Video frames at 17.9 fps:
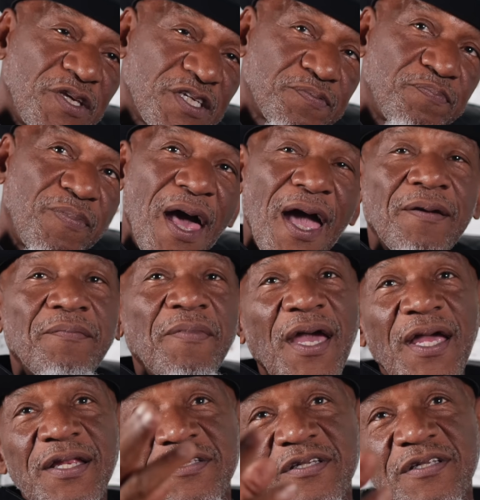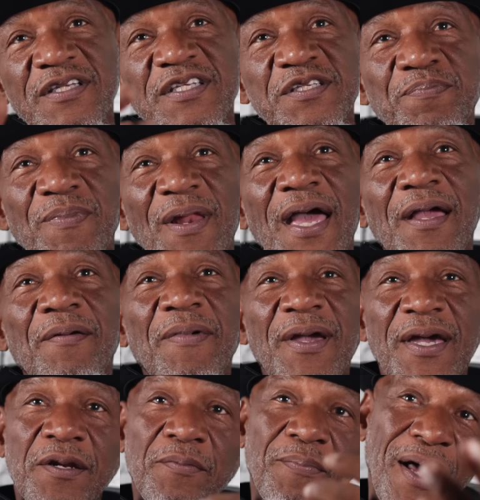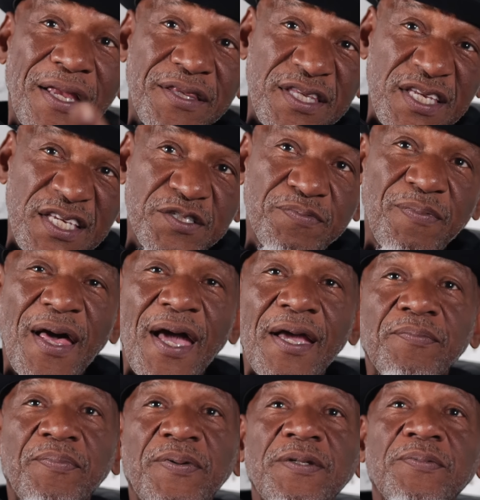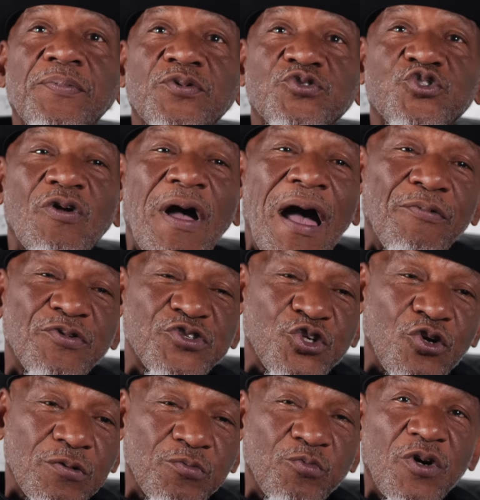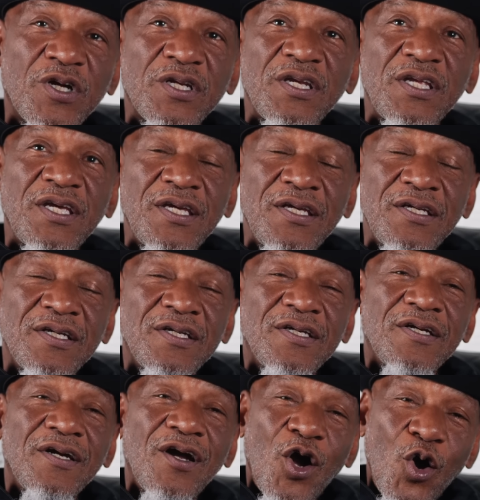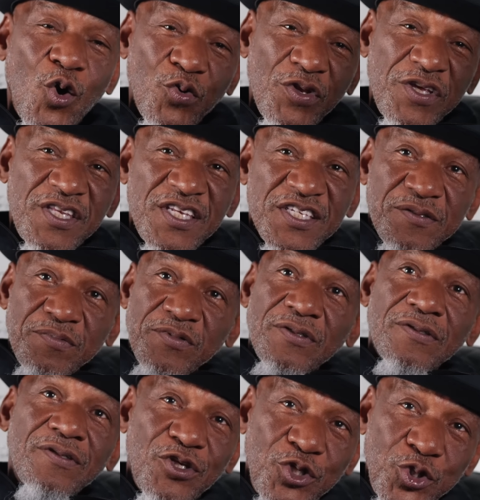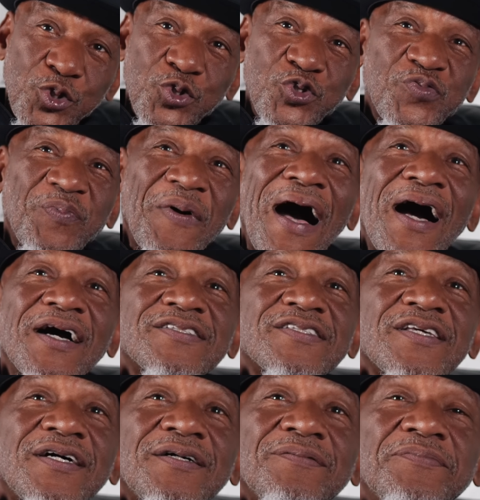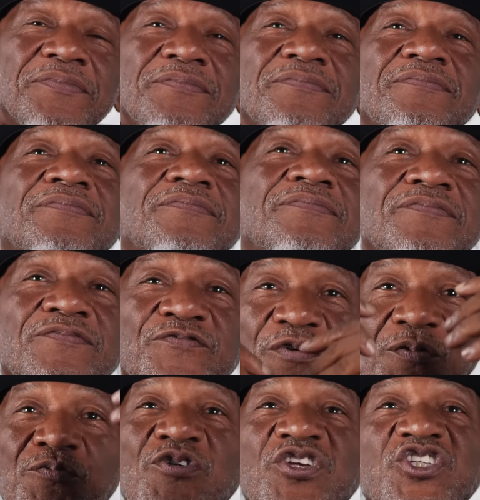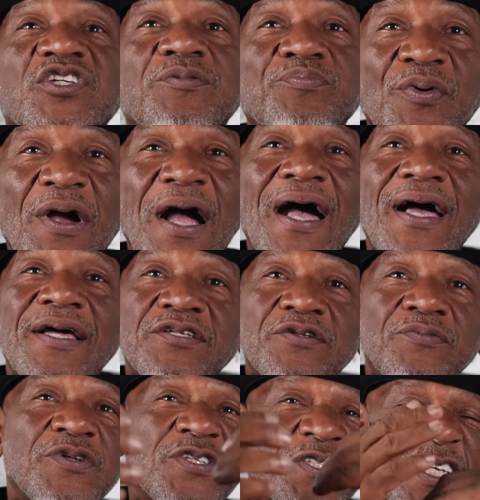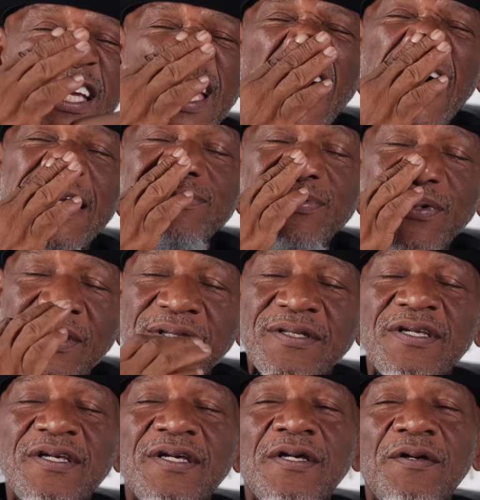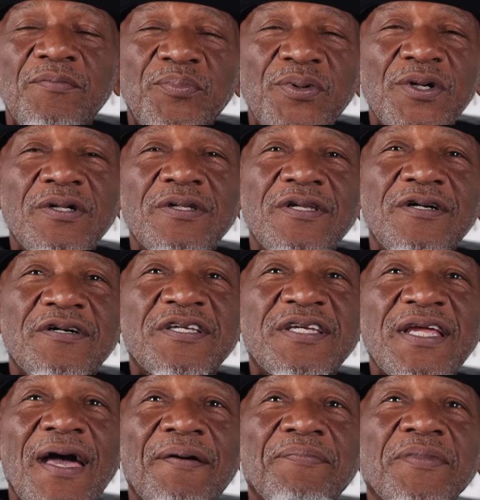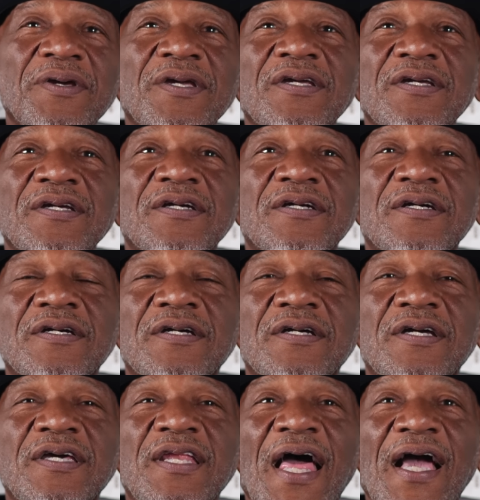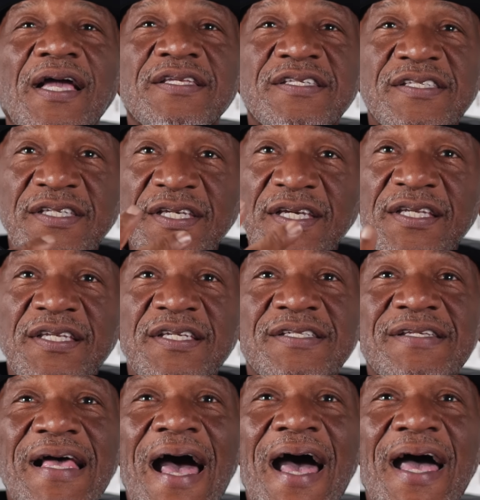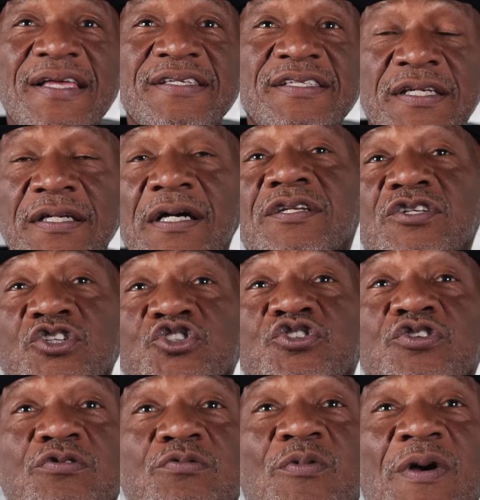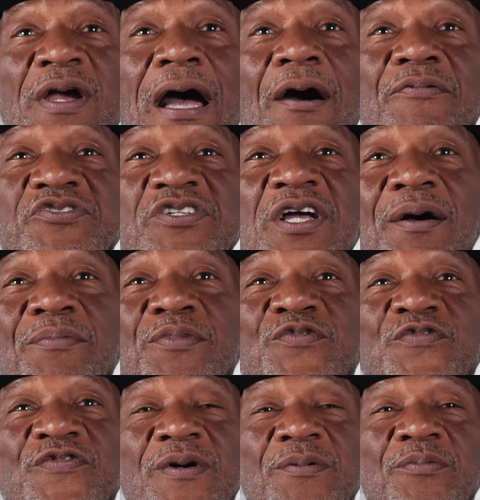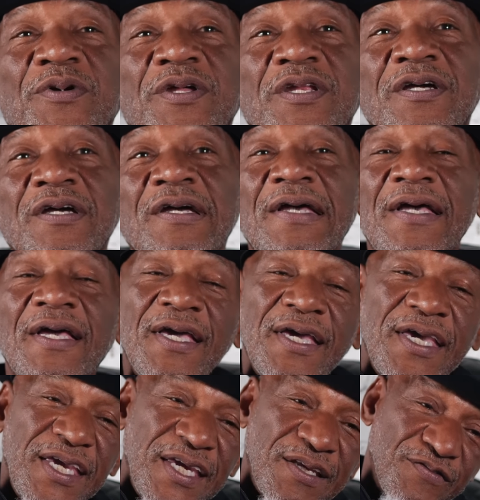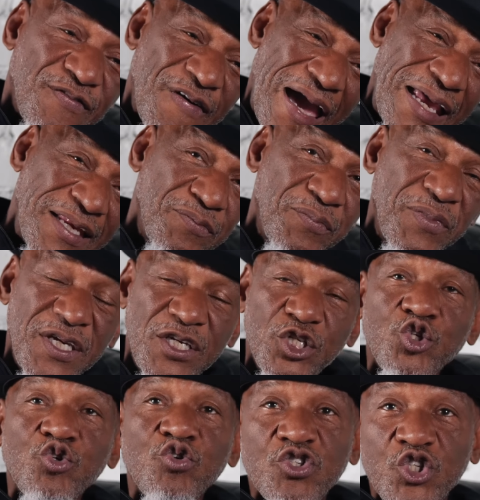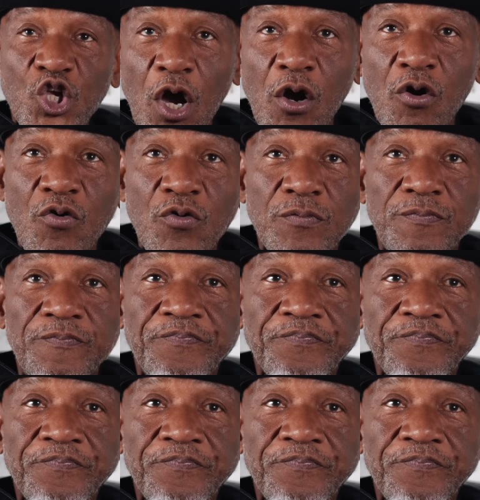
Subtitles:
This black man to this black man about these black people. So I was on one knee holding this huge box up from Richard Pryor to Mr. Cosby. Bill looked at me. And I could see in his eyes, he understood where I was coming from with it. He invited me into his home.